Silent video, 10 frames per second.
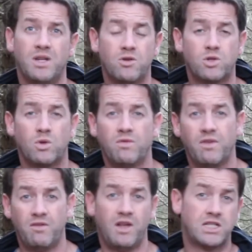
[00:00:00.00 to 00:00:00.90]
you know, sort
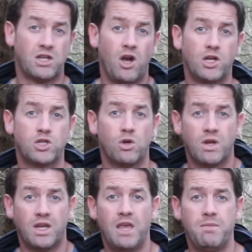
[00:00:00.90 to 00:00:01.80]
of a stylish
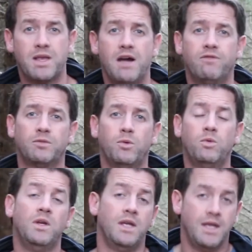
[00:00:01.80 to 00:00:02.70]
look and keep you comfortable,